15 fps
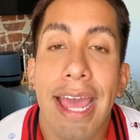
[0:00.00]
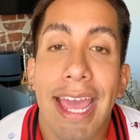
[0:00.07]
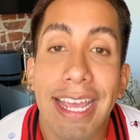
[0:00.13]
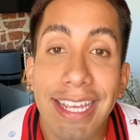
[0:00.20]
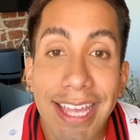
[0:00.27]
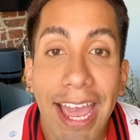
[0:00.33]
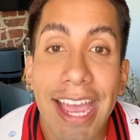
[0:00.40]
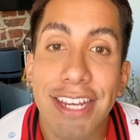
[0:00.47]

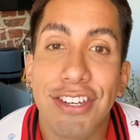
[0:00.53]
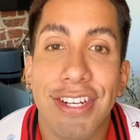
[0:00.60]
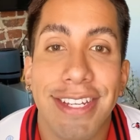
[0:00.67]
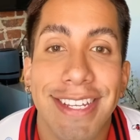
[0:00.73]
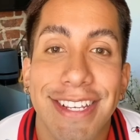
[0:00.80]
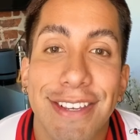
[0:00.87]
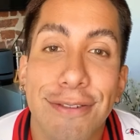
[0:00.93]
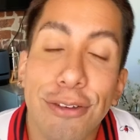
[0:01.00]
engage
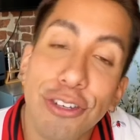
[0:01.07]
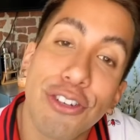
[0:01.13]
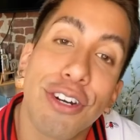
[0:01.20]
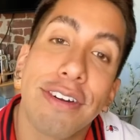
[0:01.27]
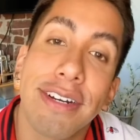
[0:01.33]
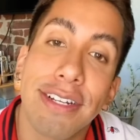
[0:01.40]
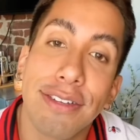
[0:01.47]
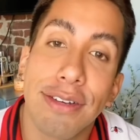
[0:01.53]
in this
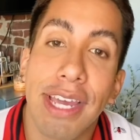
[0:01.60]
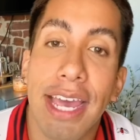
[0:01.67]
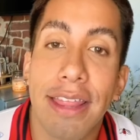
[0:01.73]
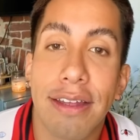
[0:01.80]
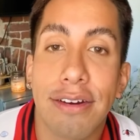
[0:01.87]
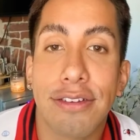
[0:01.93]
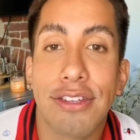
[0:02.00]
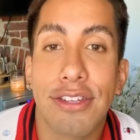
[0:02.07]
journey
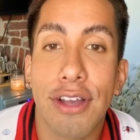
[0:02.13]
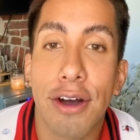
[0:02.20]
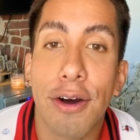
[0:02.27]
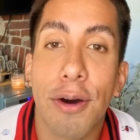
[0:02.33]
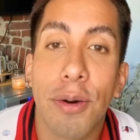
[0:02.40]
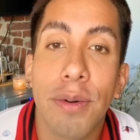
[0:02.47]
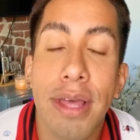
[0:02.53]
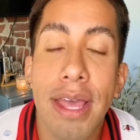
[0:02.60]
together. So,